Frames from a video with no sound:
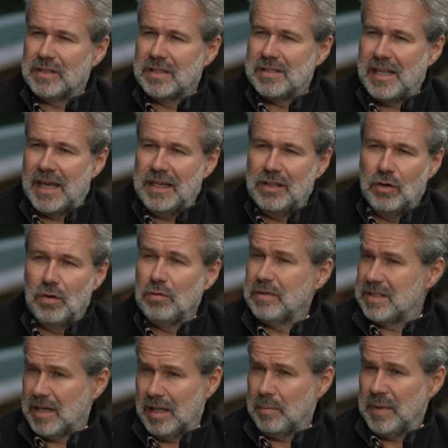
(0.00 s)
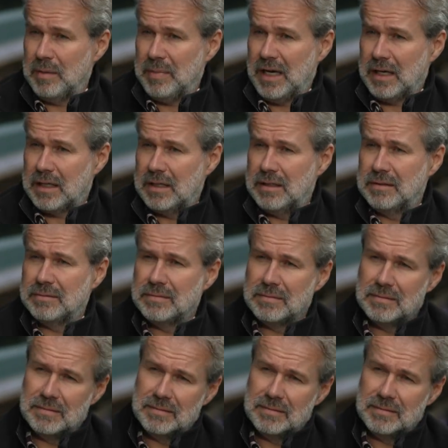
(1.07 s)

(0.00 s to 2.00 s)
the Staney always held my back. What do you